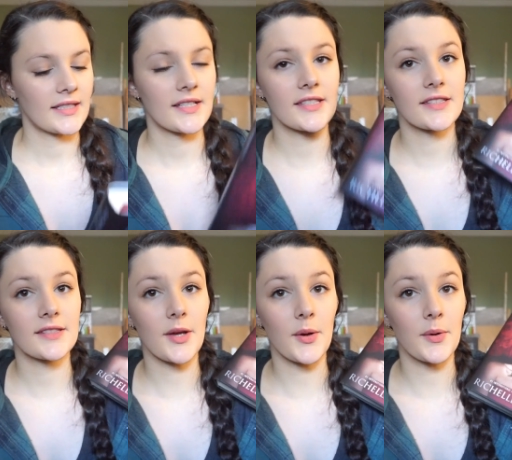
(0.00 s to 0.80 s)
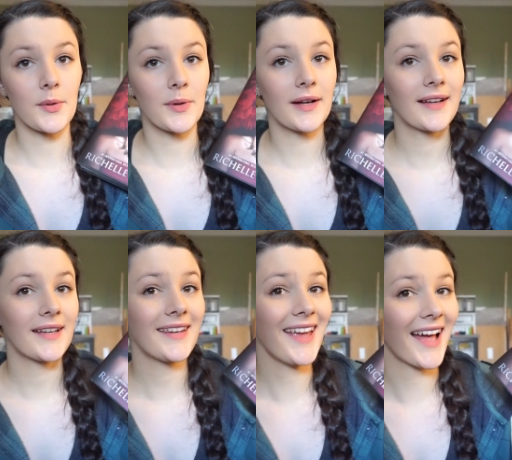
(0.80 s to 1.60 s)
So
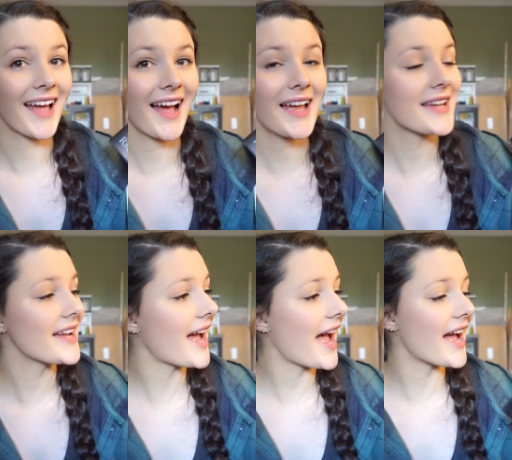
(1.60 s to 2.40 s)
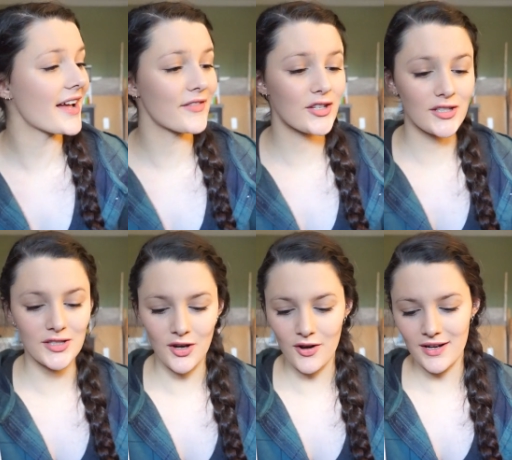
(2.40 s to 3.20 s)
yeah, I have
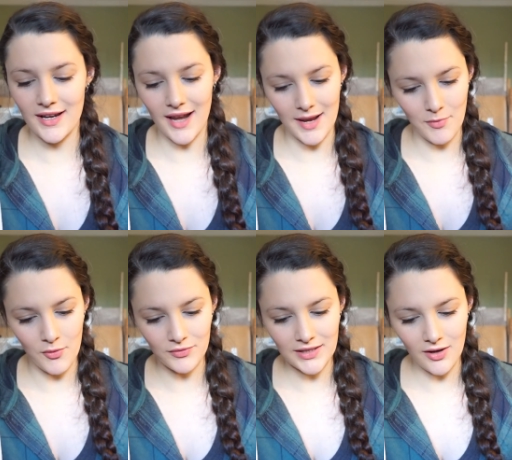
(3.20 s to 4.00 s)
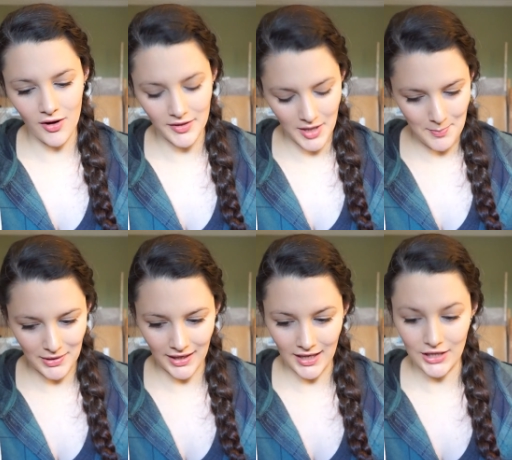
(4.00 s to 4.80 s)
started it. I'm only on
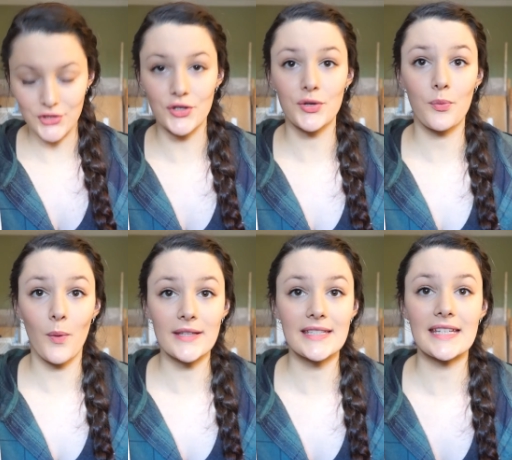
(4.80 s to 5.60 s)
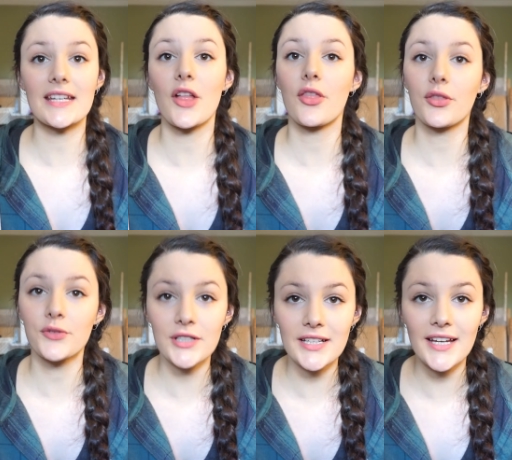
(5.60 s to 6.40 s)
page
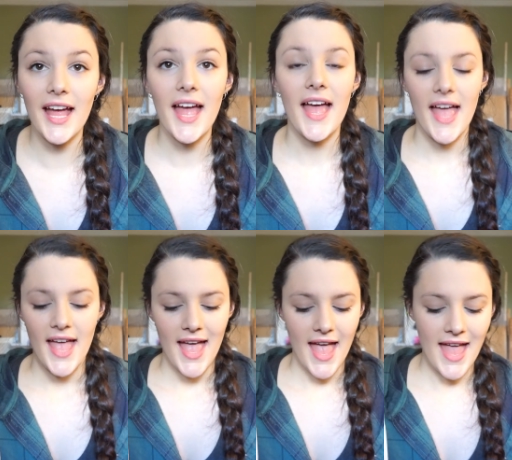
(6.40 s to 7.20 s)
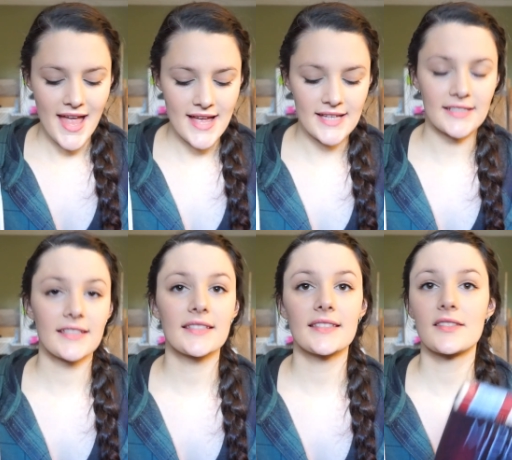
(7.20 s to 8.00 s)
23
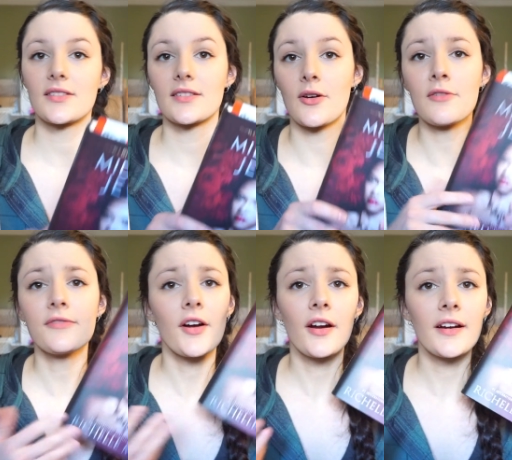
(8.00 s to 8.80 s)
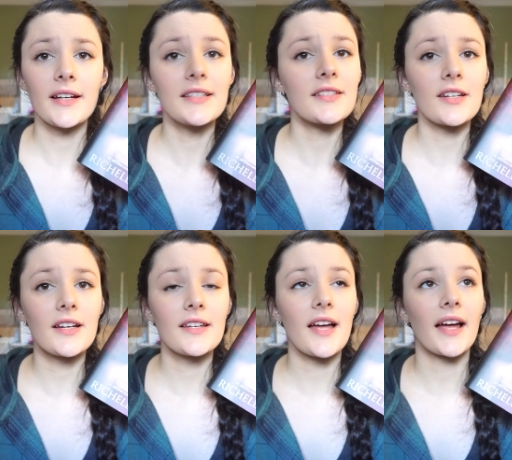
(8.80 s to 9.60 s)
and so far it's
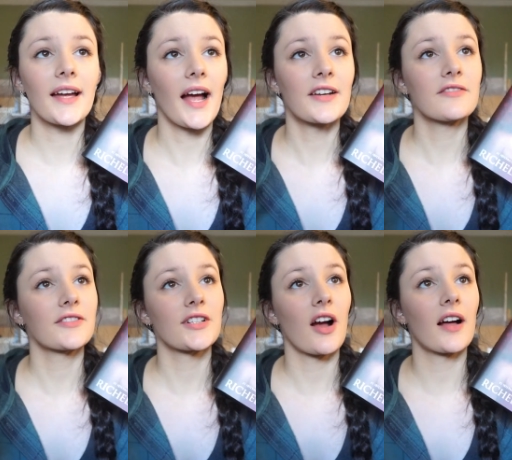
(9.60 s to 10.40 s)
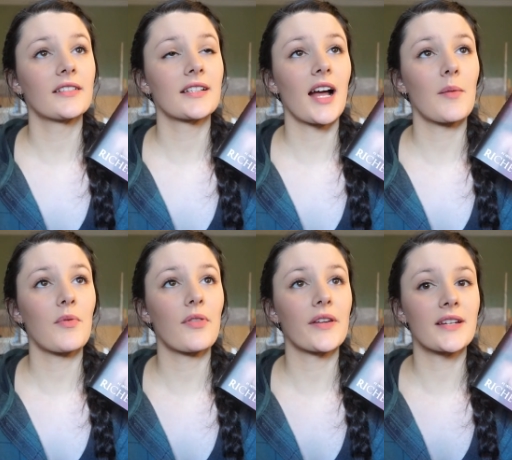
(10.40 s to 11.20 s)
good. I kind of forgot a
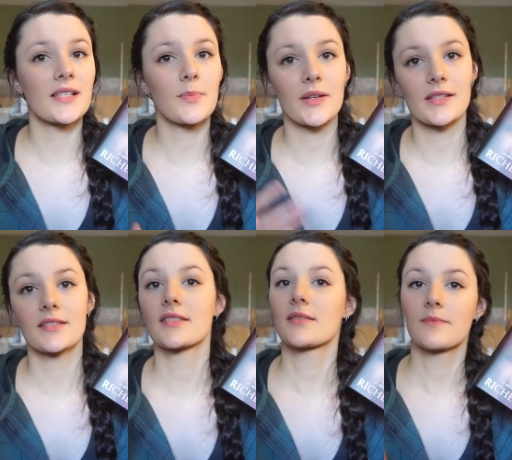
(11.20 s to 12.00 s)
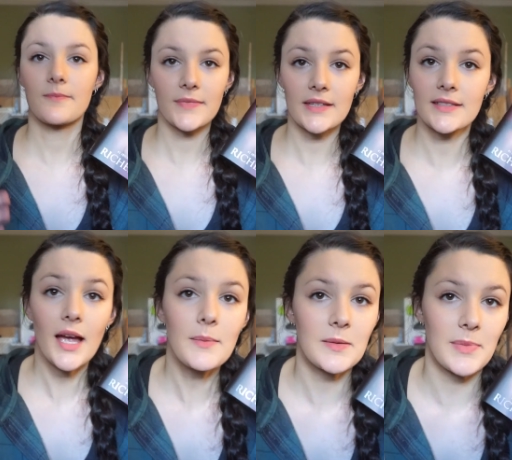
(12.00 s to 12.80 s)
couple things, but it's it's
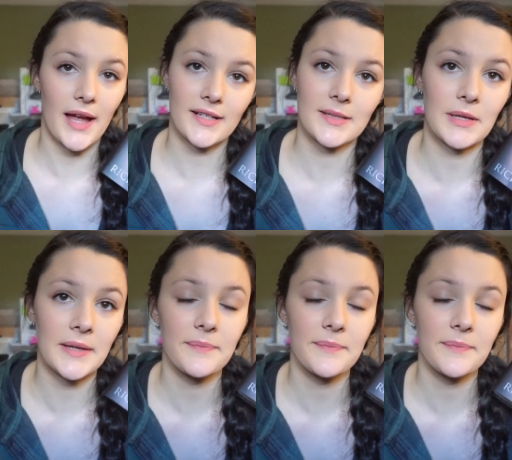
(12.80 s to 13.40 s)
coming back to me.